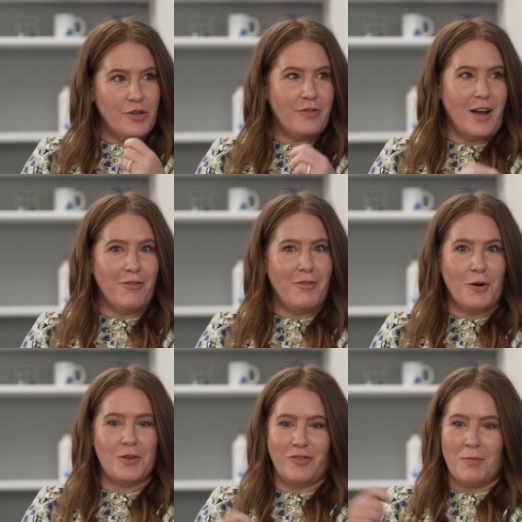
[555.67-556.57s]
You've got
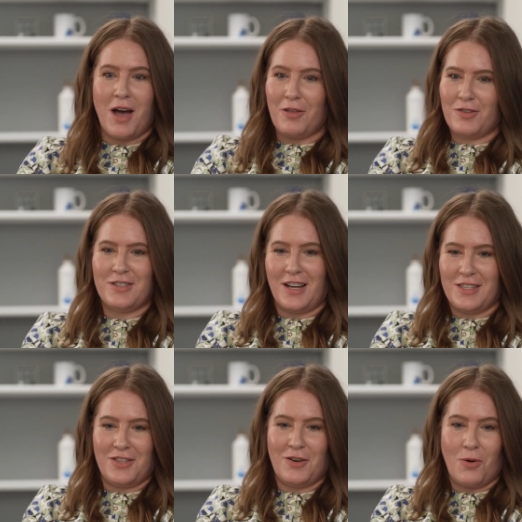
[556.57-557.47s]
folks from other
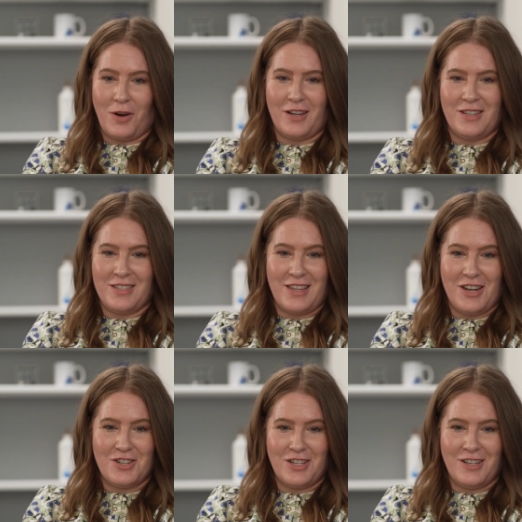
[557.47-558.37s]
sides of the
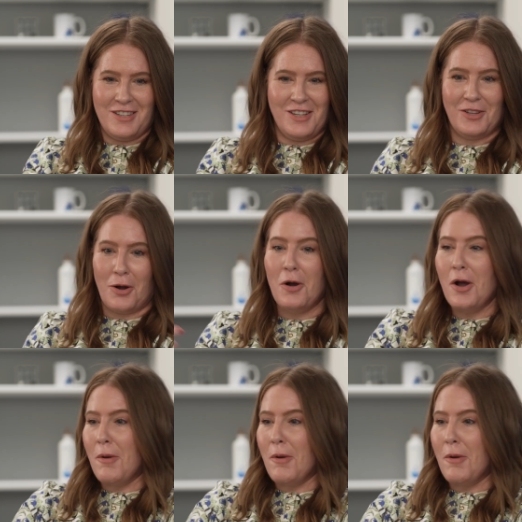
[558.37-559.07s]
organization, you know,